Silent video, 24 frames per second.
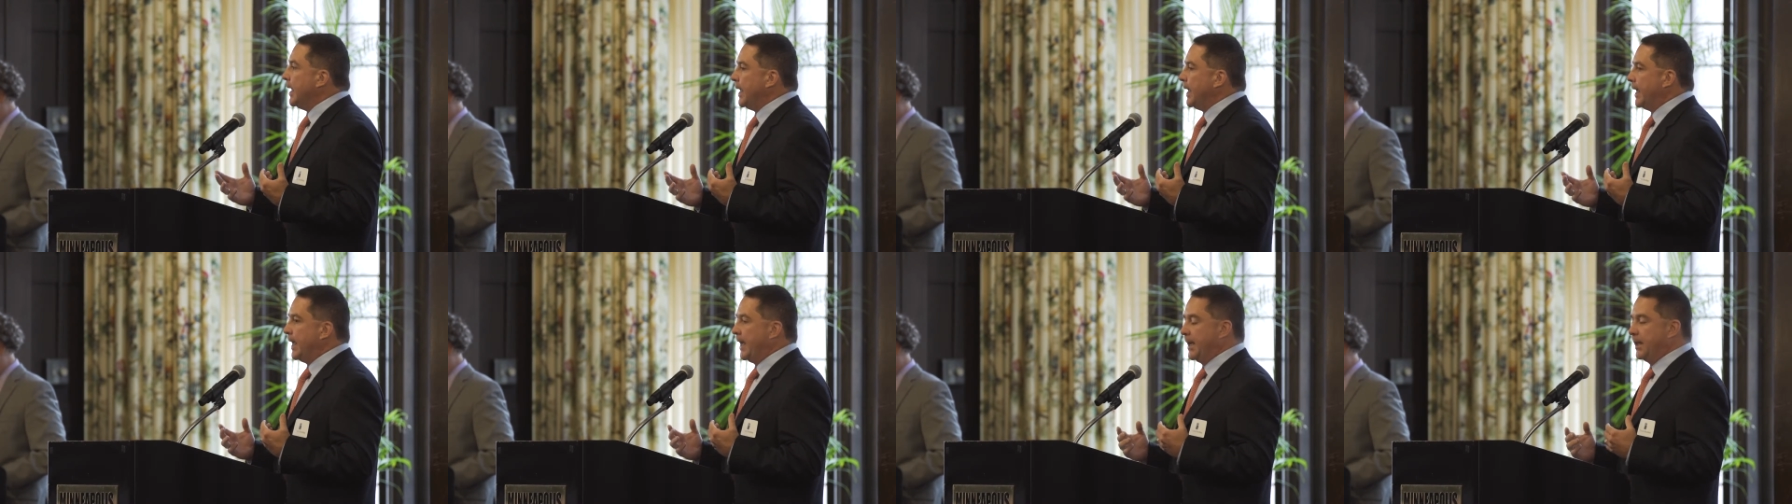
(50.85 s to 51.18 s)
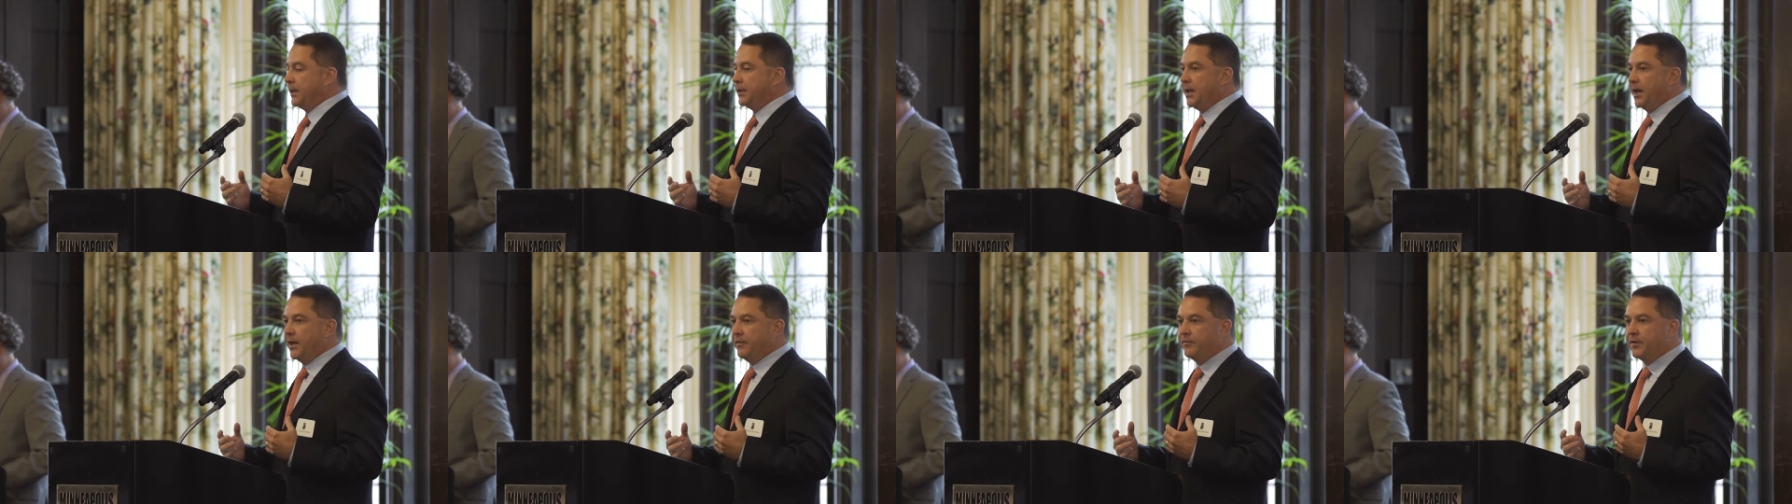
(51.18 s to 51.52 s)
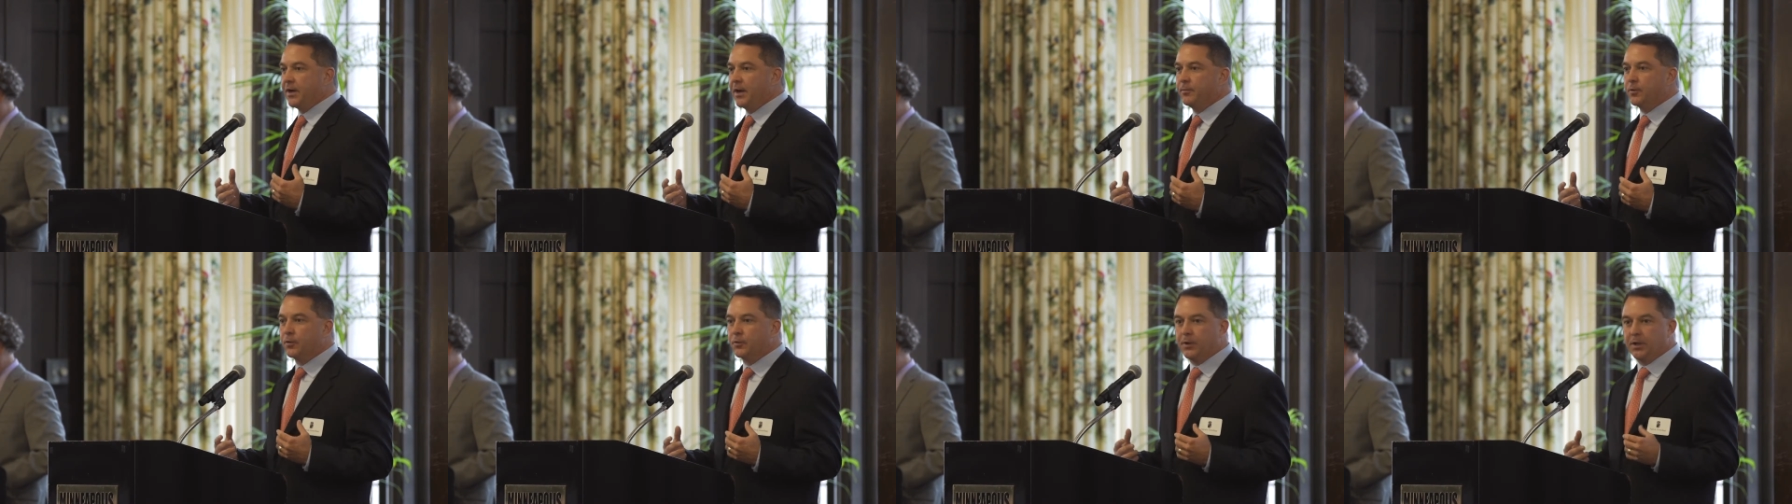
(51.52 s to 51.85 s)
And I've
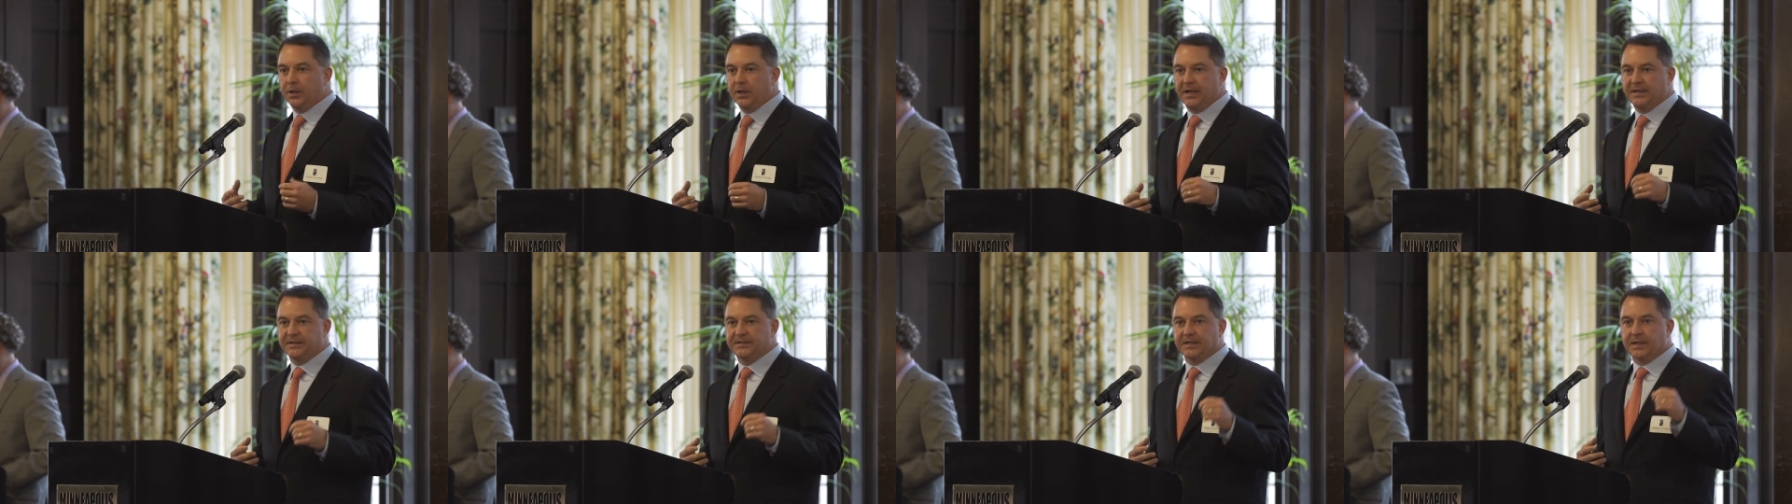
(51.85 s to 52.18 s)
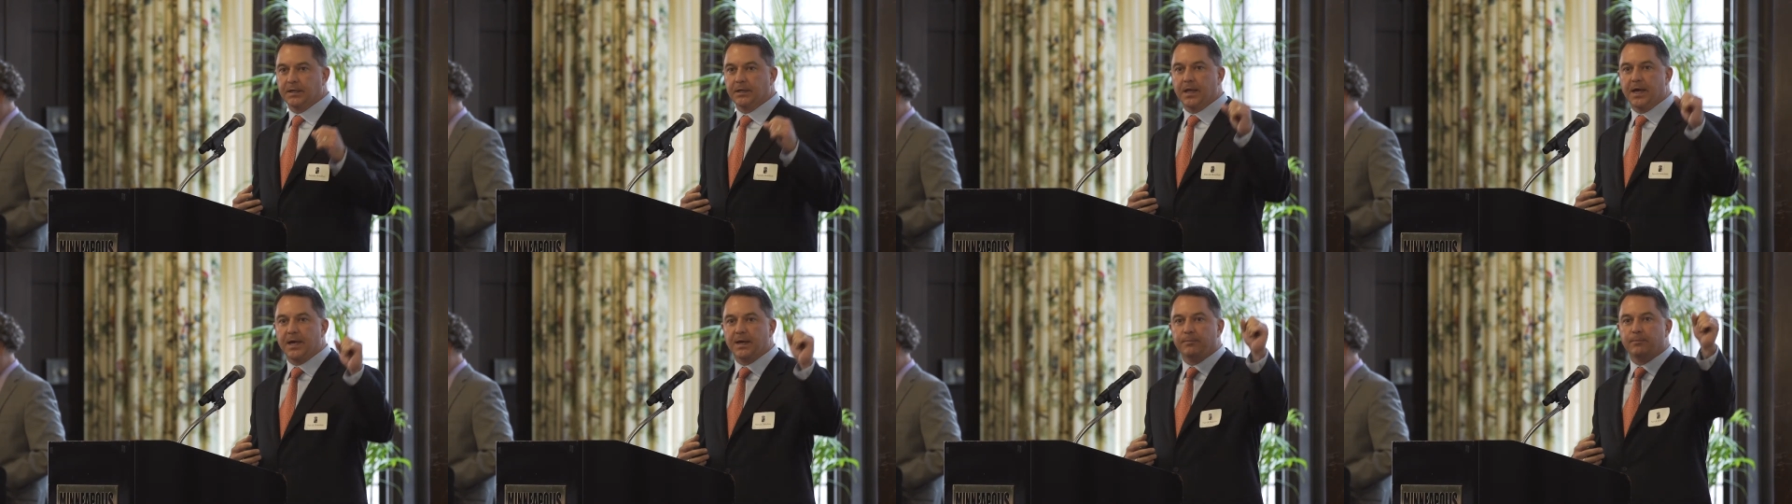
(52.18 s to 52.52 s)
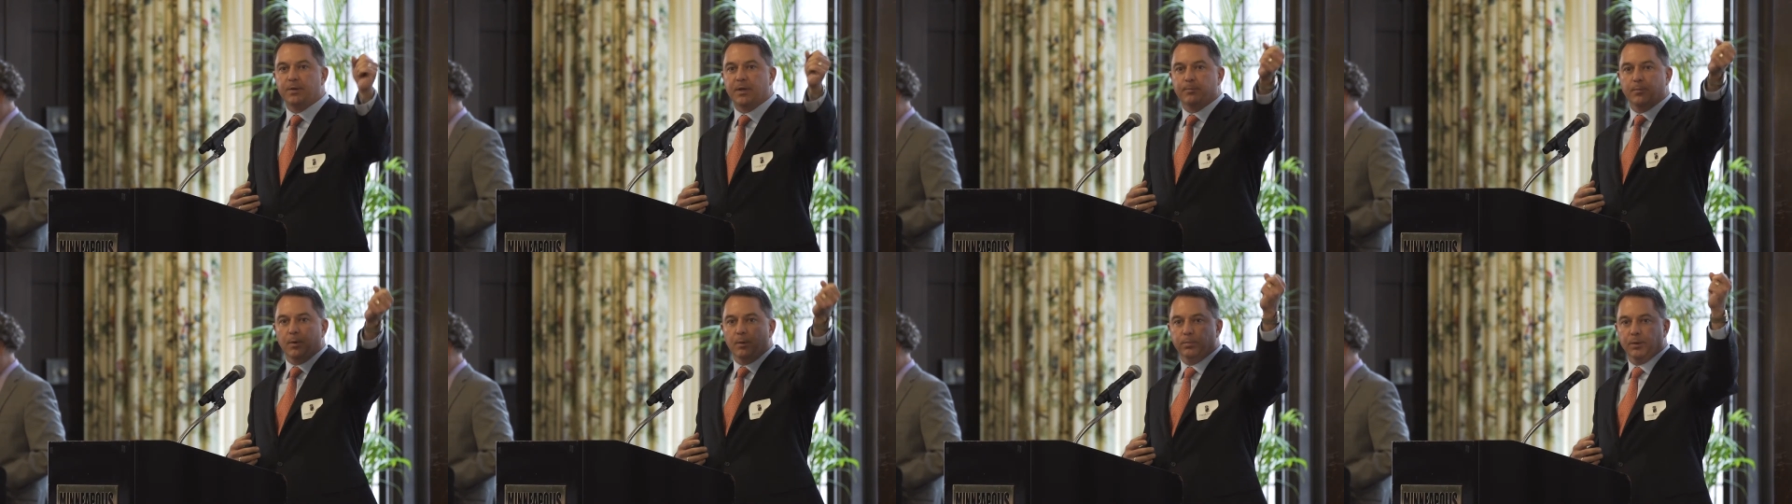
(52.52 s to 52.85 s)
come to realize that a lot of
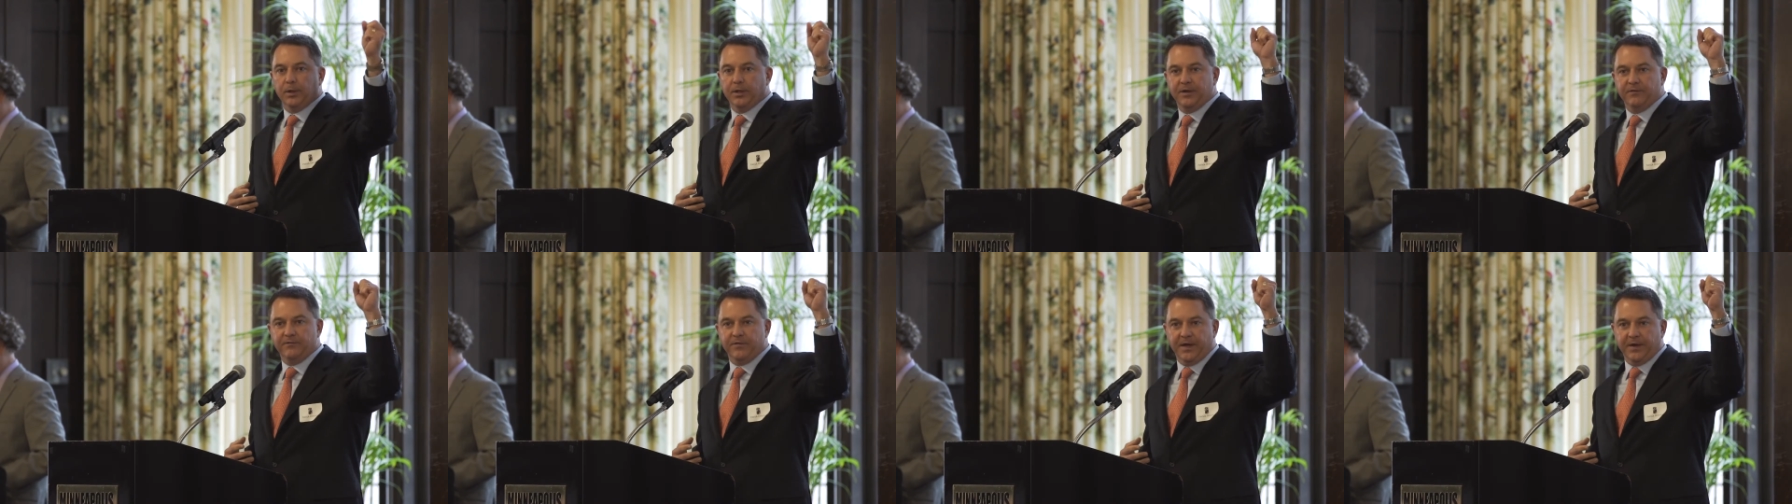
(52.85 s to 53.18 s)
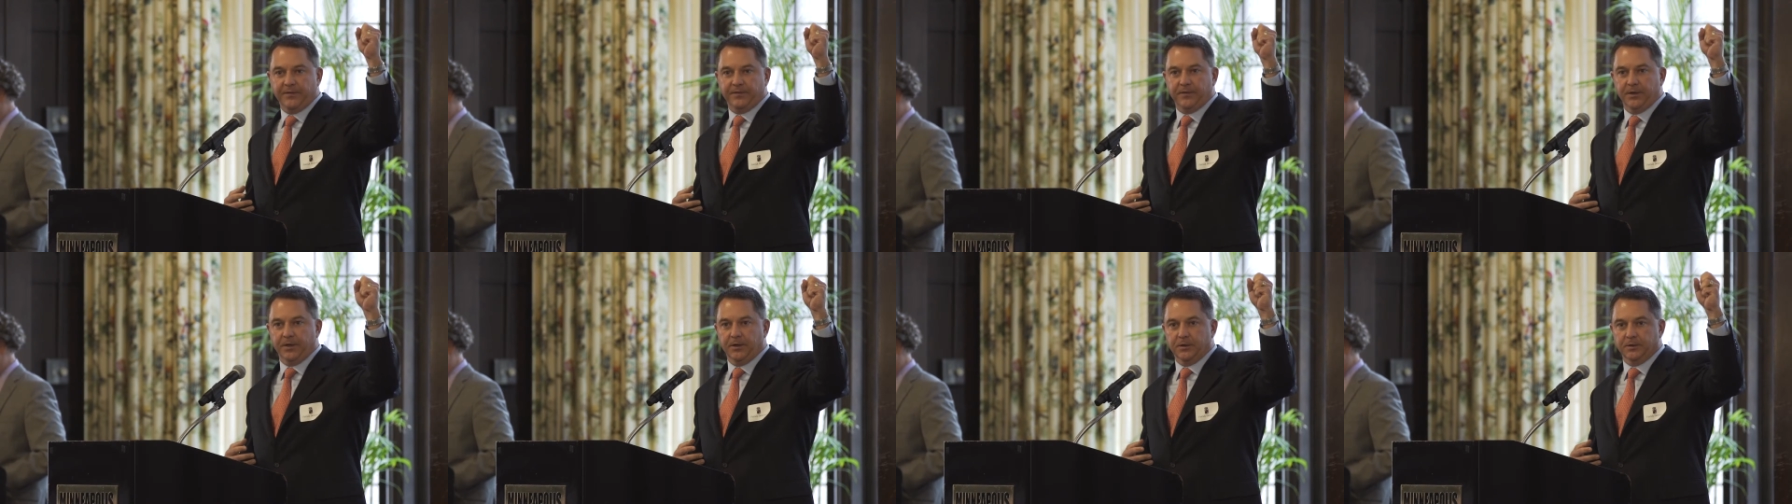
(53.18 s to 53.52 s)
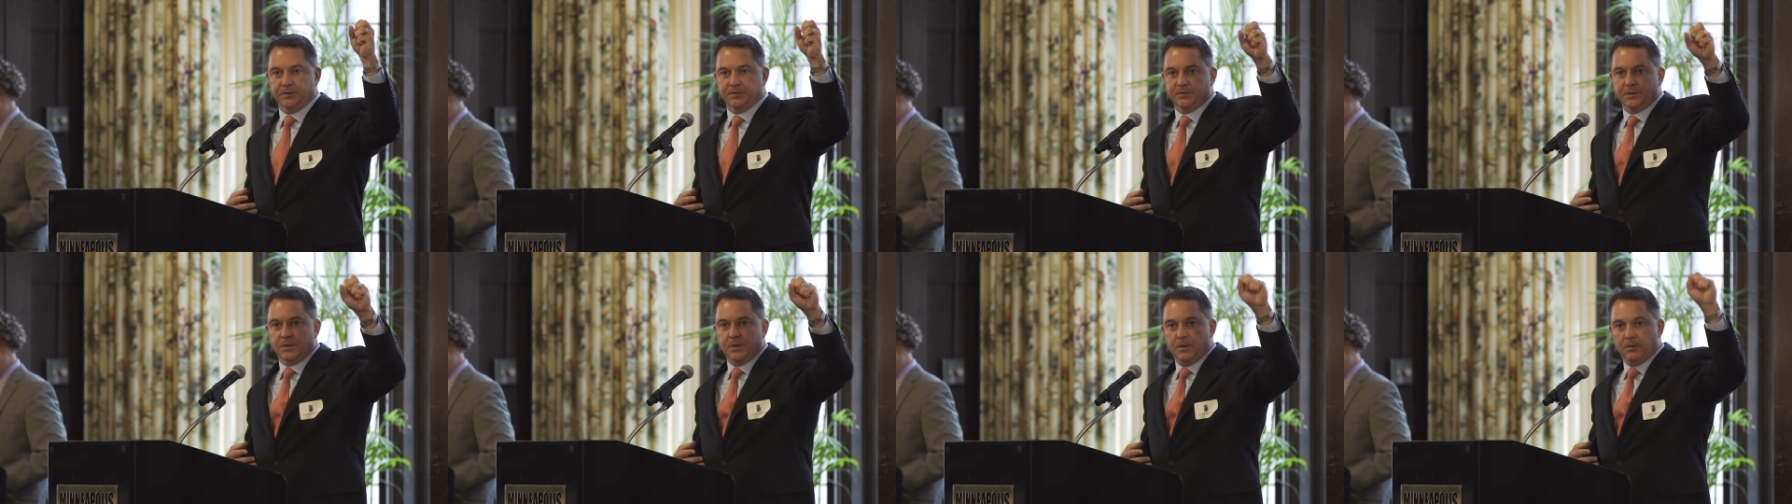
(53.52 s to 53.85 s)
people believe that
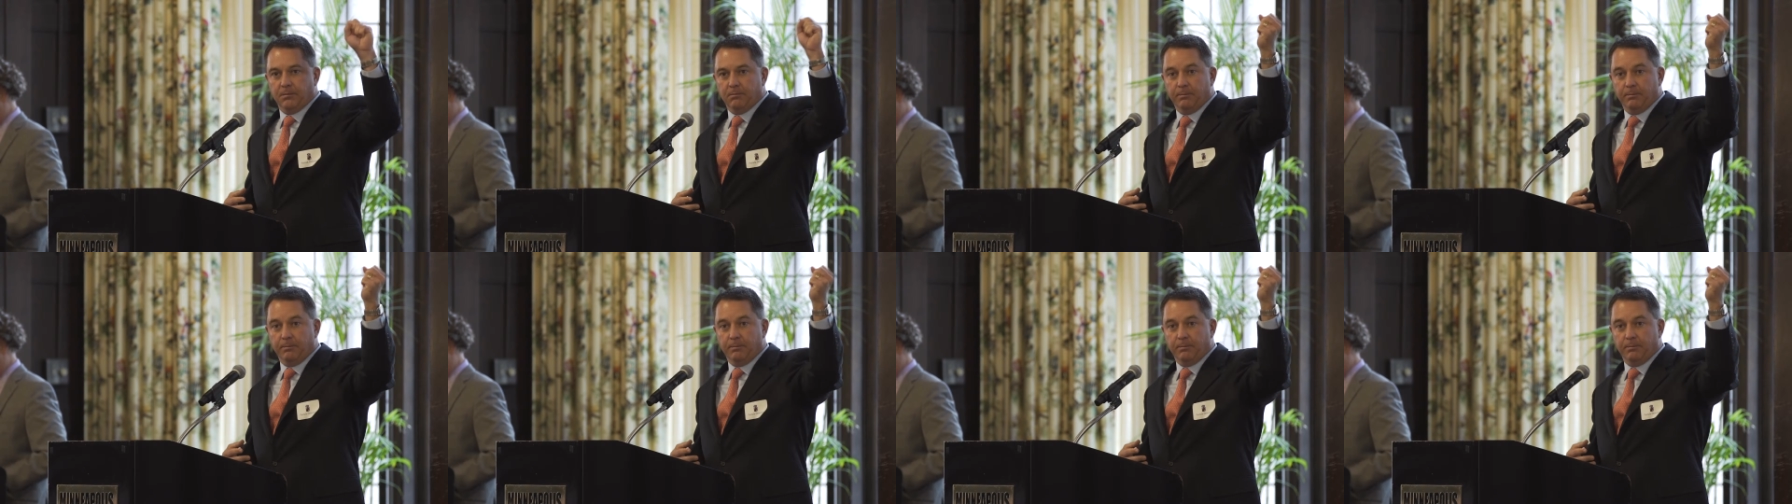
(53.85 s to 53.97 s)
there's